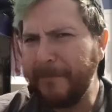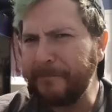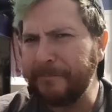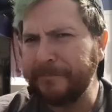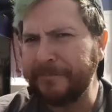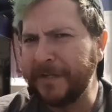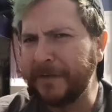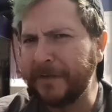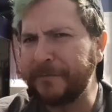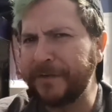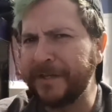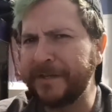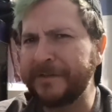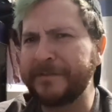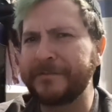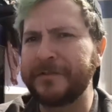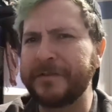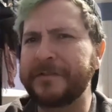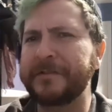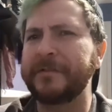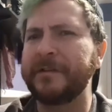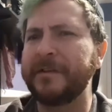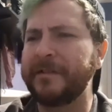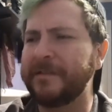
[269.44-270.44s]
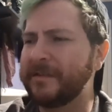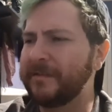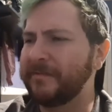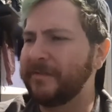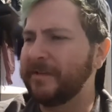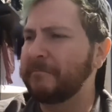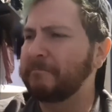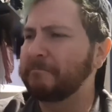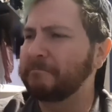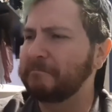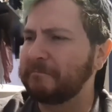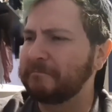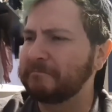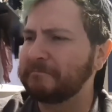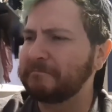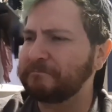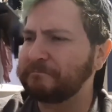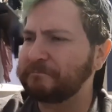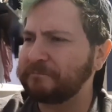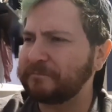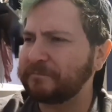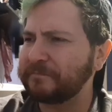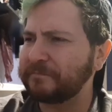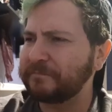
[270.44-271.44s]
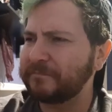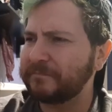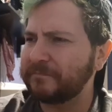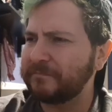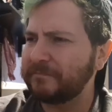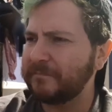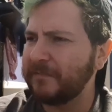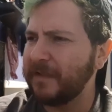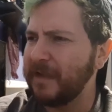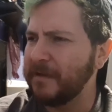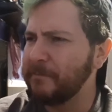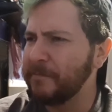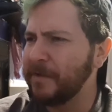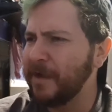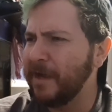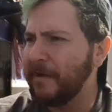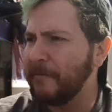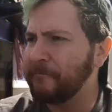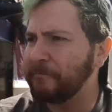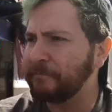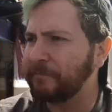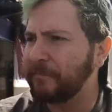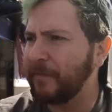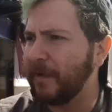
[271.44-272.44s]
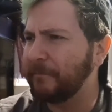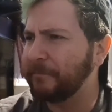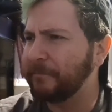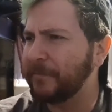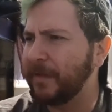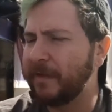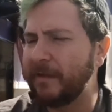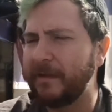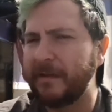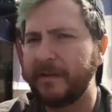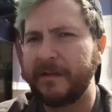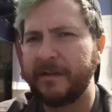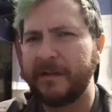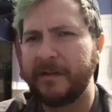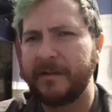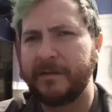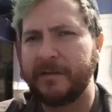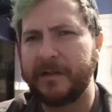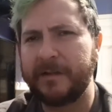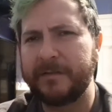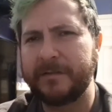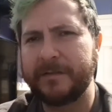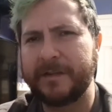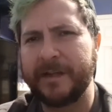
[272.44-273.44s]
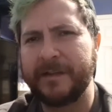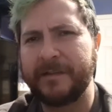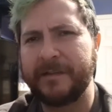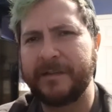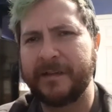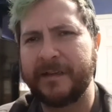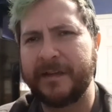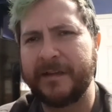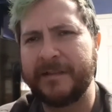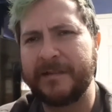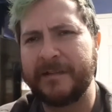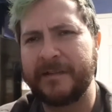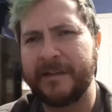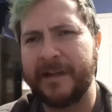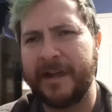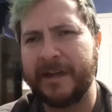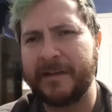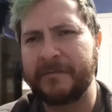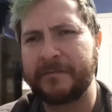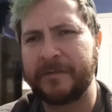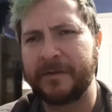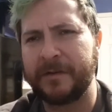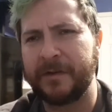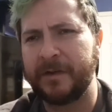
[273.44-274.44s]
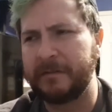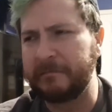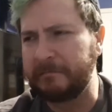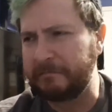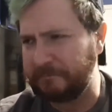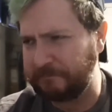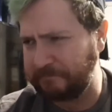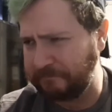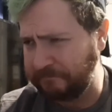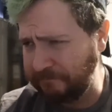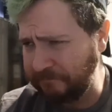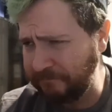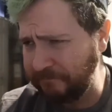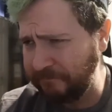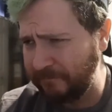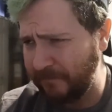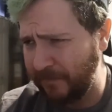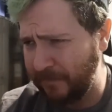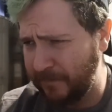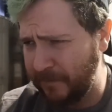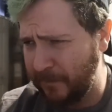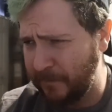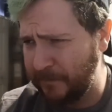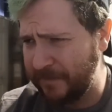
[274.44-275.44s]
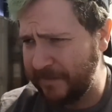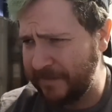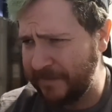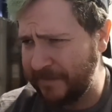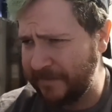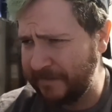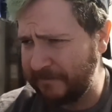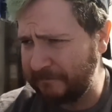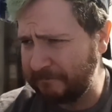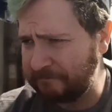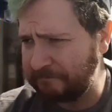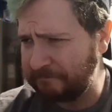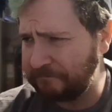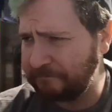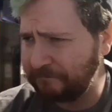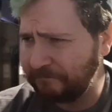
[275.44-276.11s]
Definitely going to drink the rest of it. Yeah. Well, thanks again, Zak, for donating